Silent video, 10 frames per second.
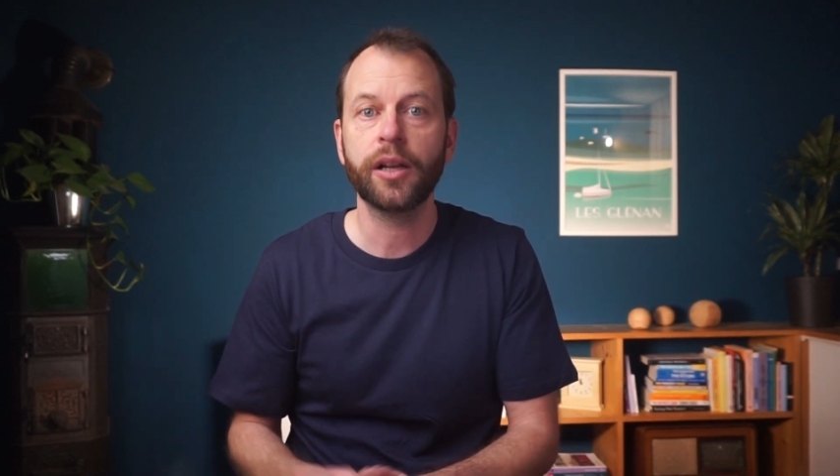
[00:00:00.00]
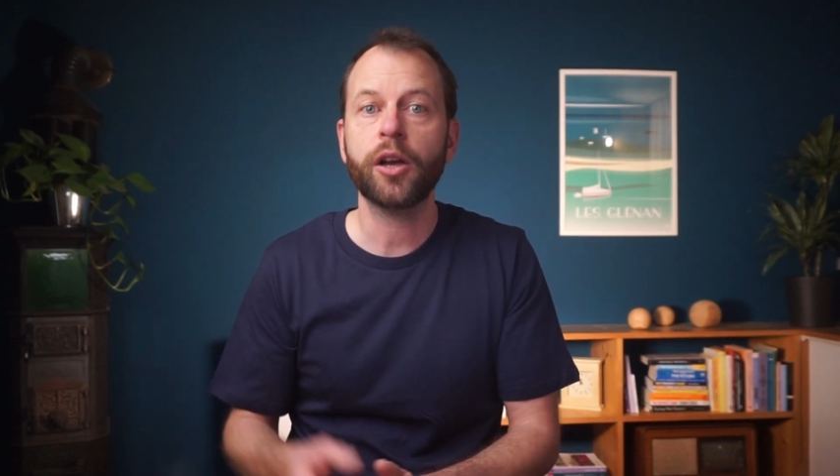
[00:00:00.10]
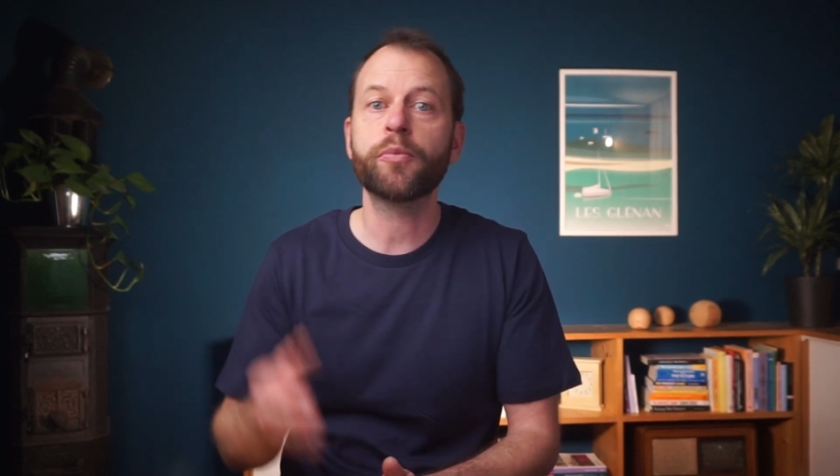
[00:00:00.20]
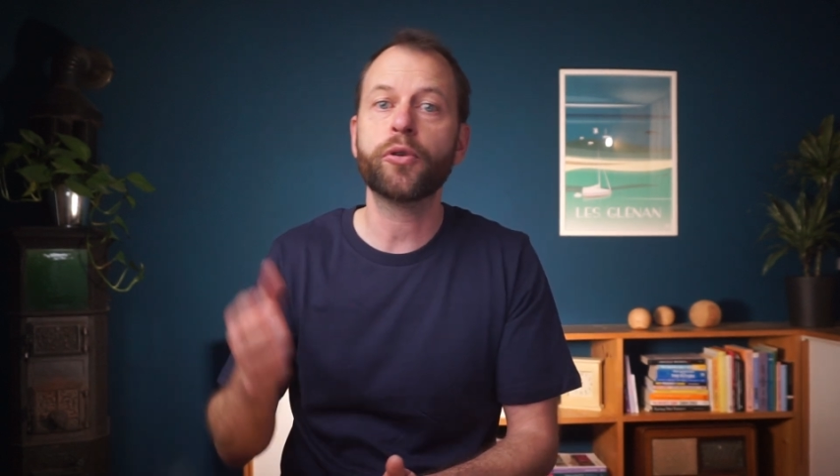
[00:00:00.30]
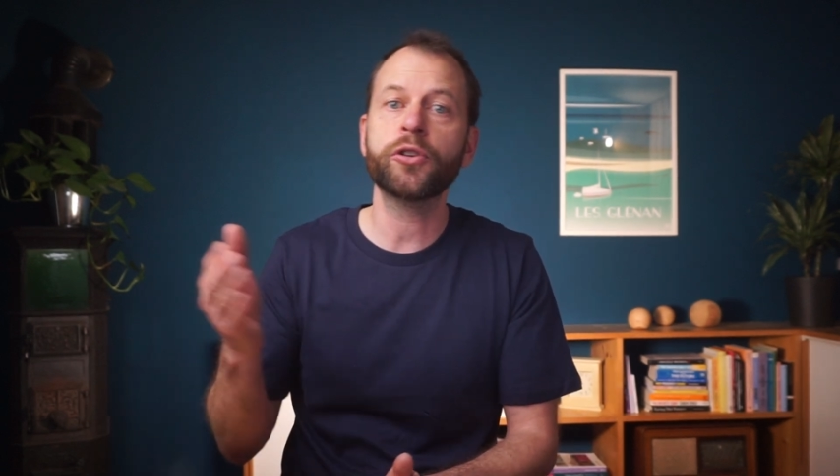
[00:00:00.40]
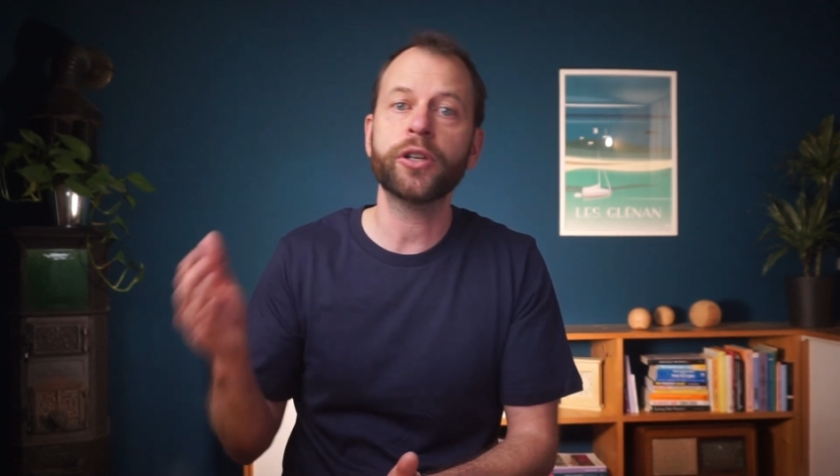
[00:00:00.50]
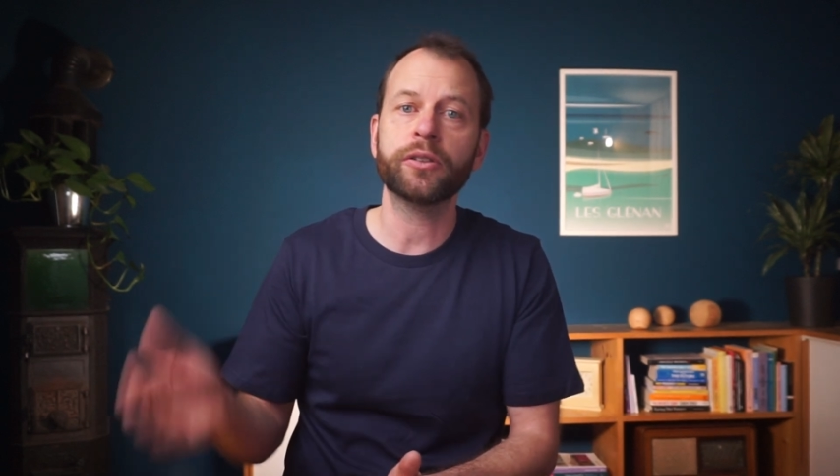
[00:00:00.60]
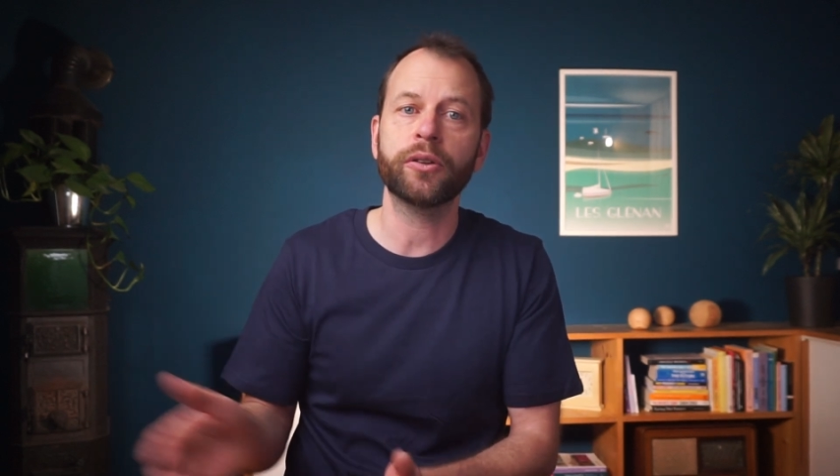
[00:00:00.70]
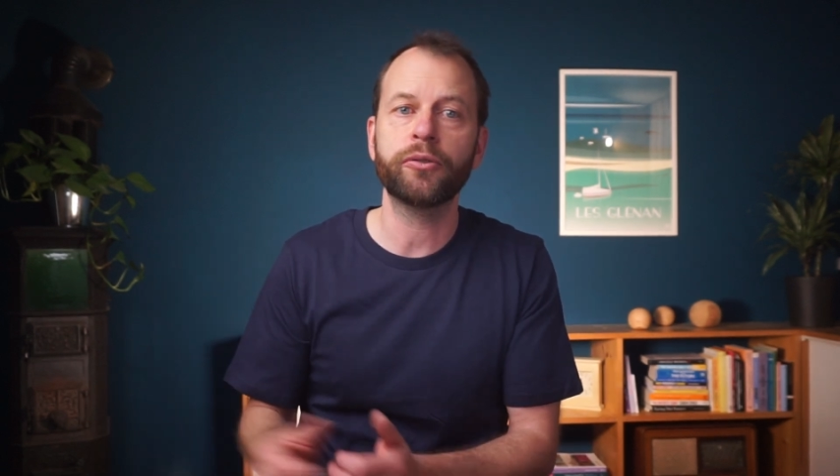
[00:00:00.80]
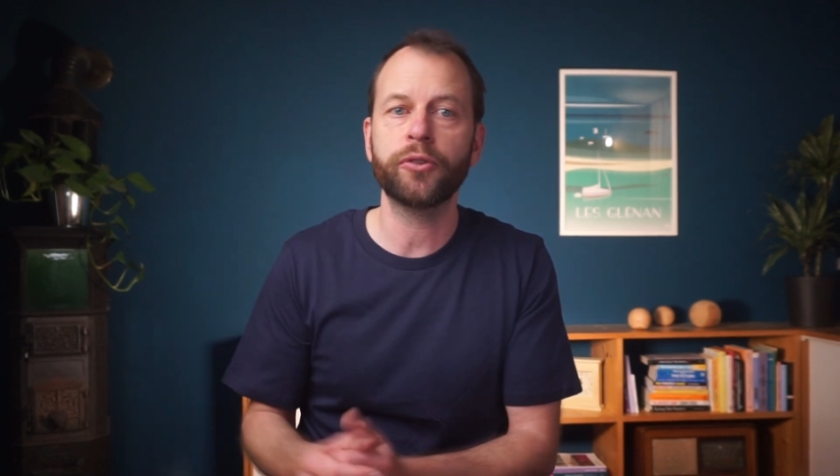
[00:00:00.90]
A project
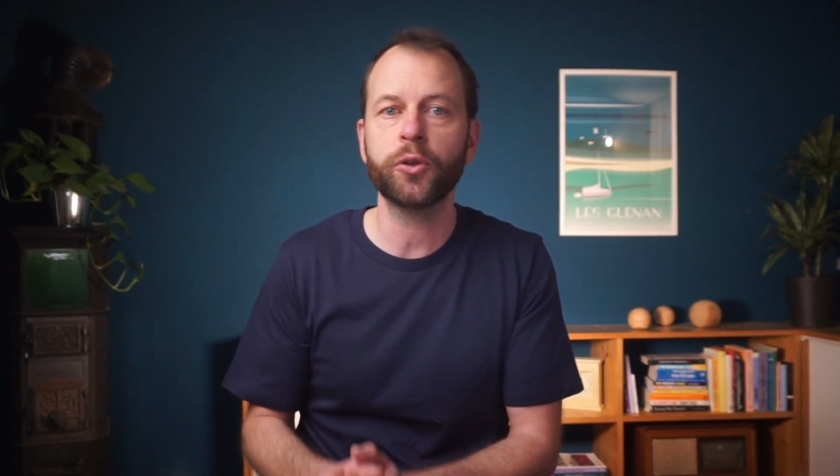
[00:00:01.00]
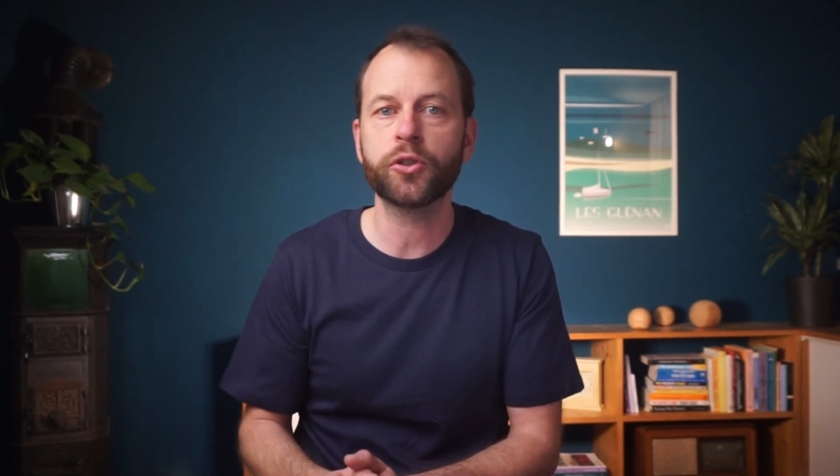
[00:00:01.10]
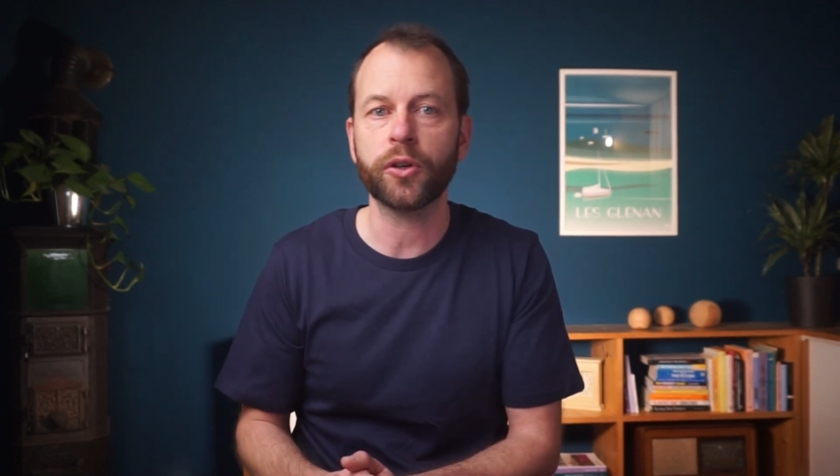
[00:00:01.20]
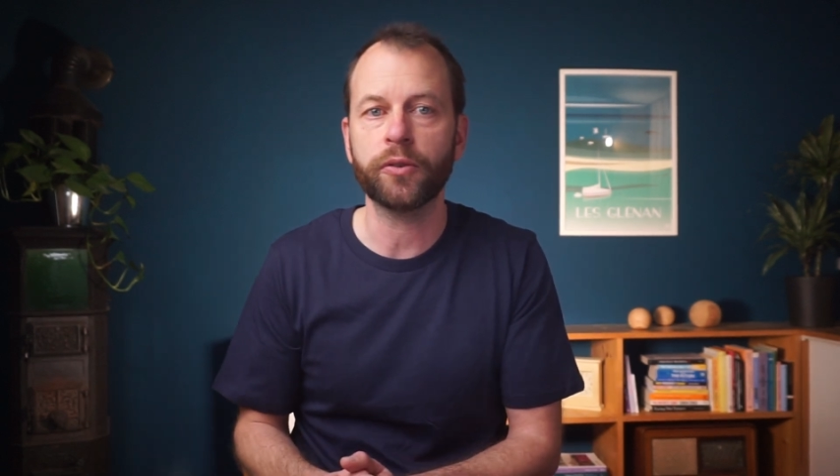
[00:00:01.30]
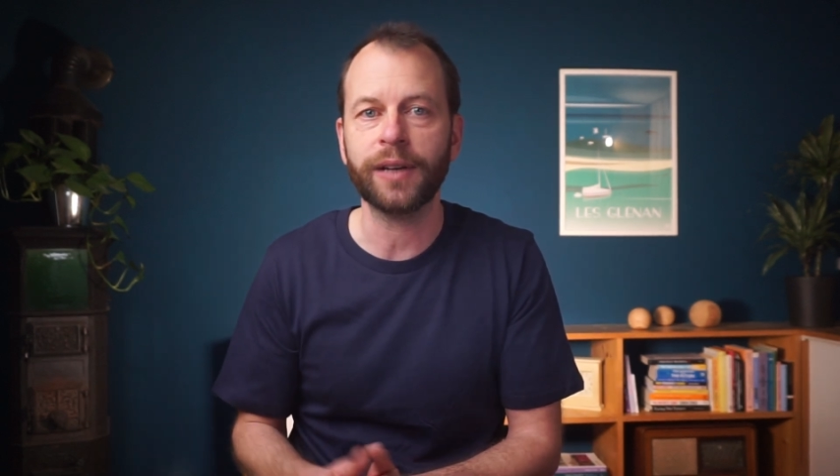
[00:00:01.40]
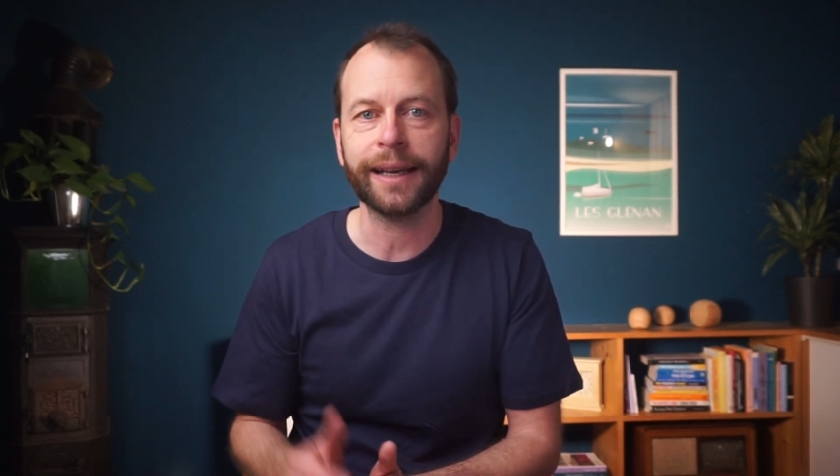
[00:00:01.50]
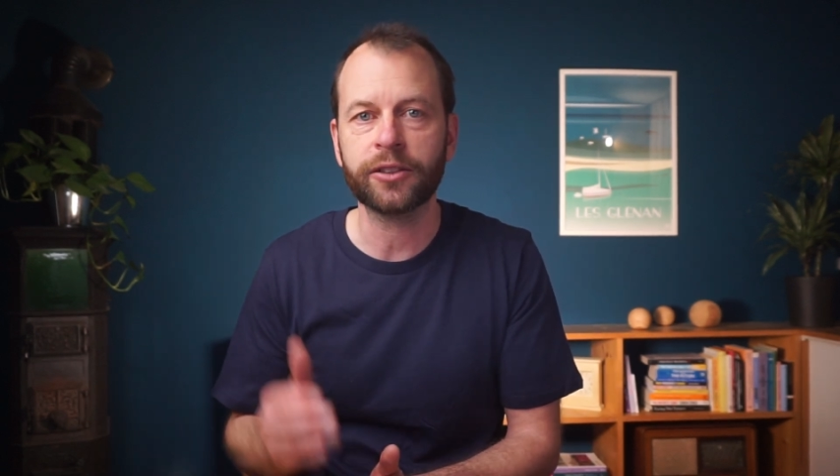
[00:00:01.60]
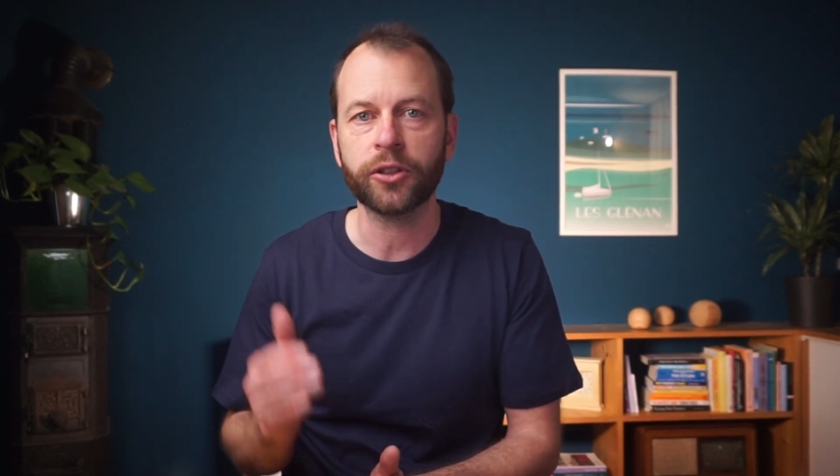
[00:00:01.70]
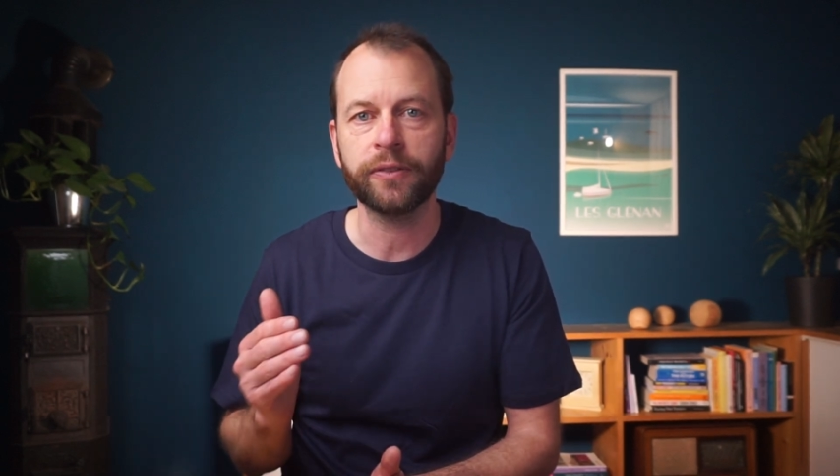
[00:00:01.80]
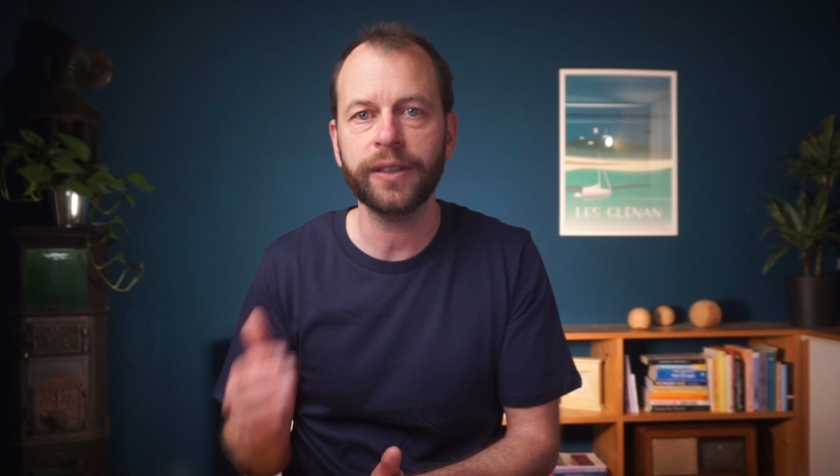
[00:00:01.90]
on the future of
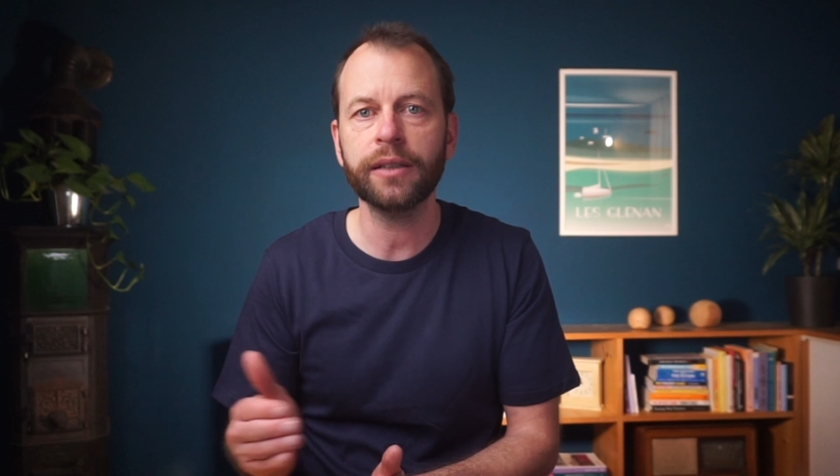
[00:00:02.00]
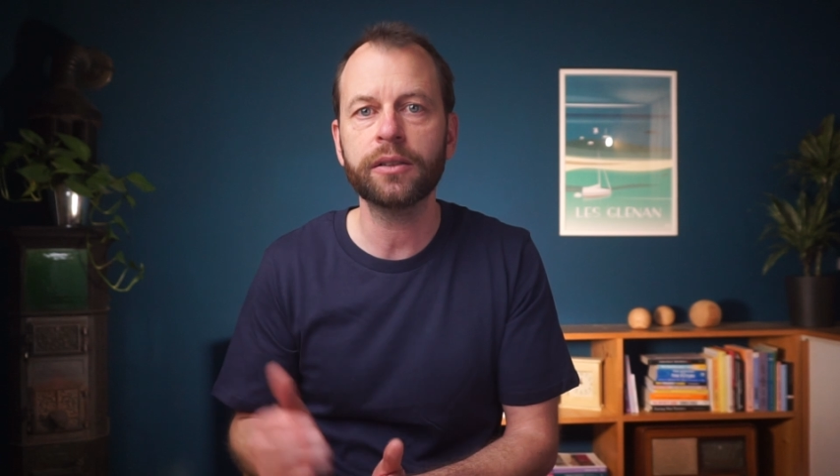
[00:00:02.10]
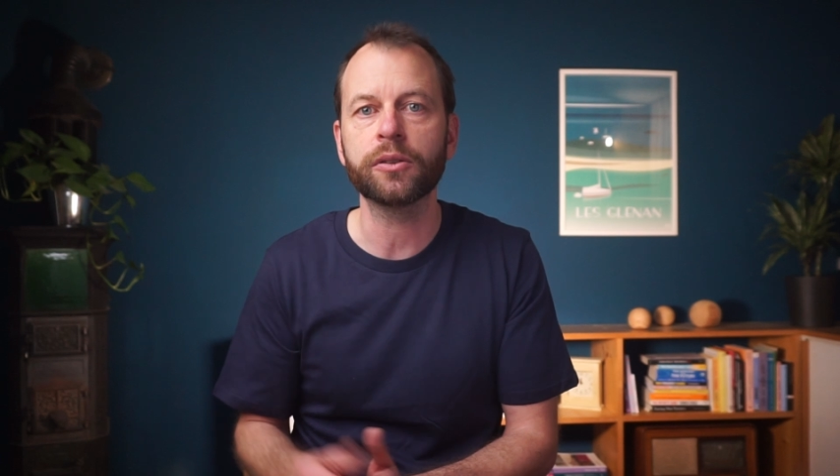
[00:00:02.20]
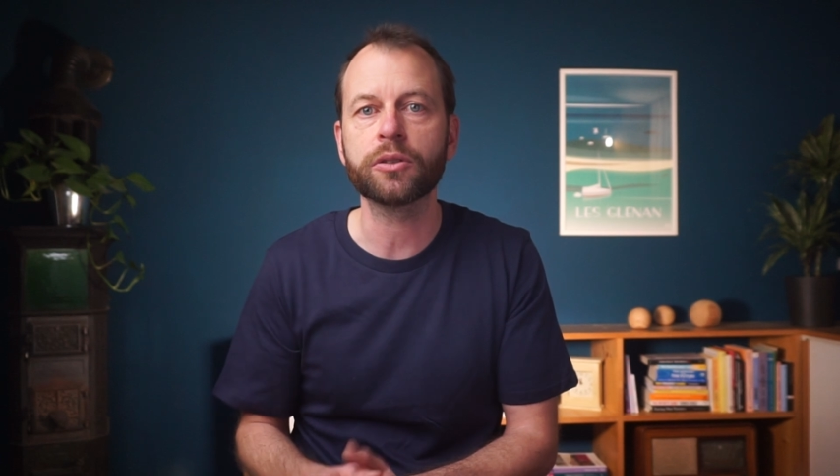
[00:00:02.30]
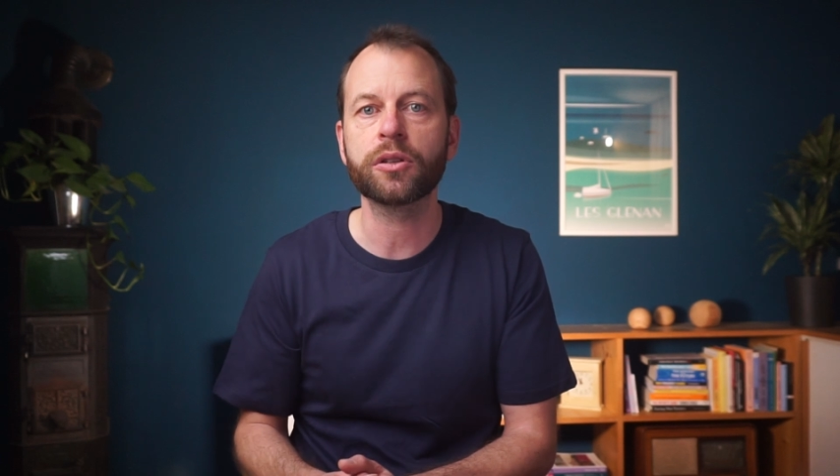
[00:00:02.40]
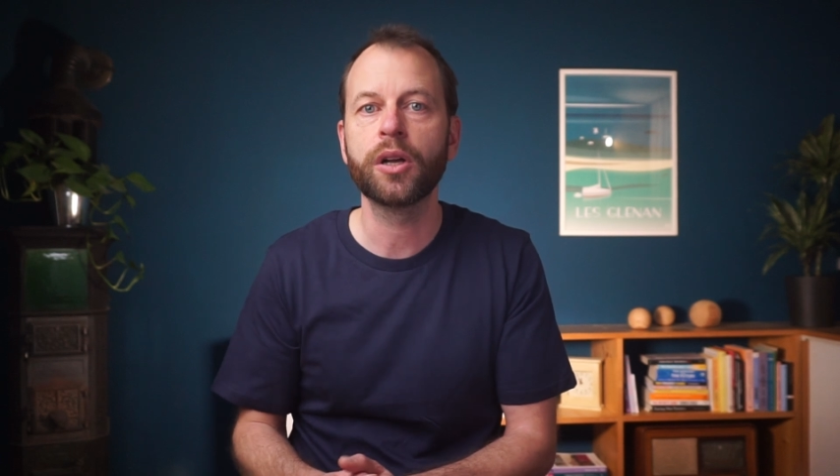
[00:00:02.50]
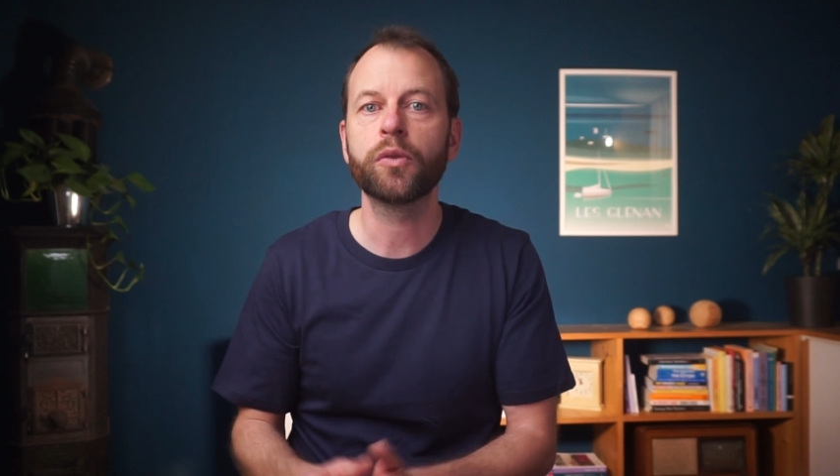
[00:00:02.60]
electric vehicles